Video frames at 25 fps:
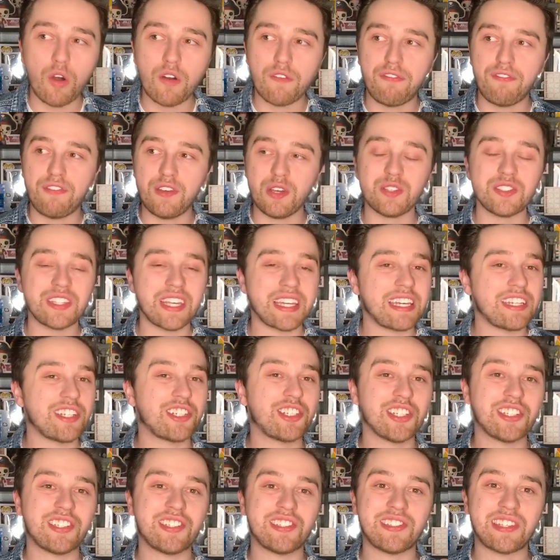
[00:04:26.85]
It feels like it's
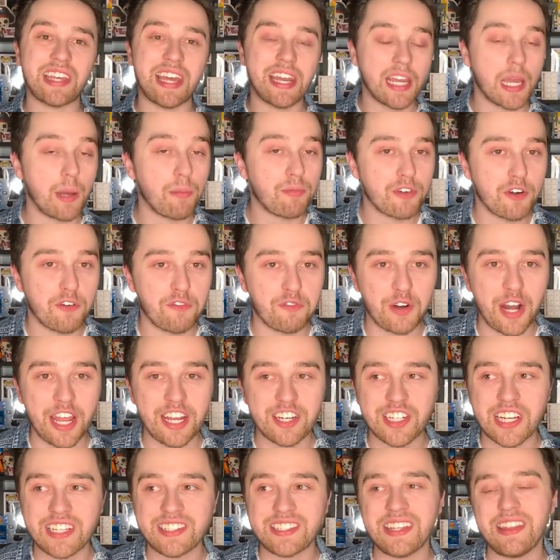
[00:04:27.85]
just setting up for a
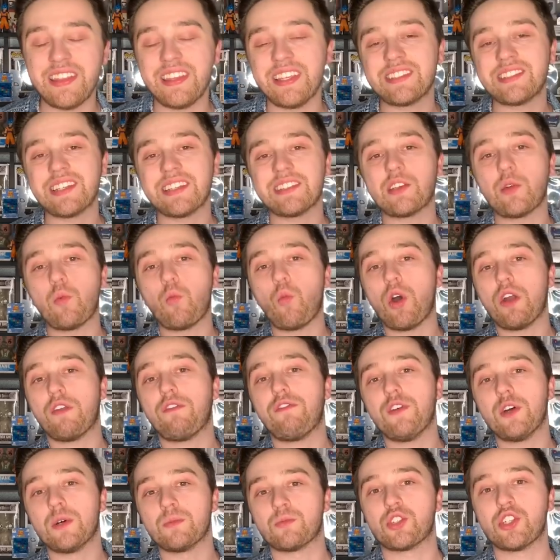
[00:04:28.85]
franchise, and this isn't what
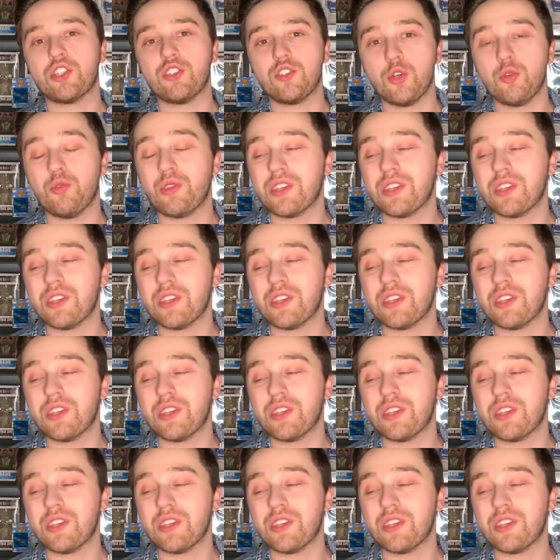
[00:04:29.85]
films should do.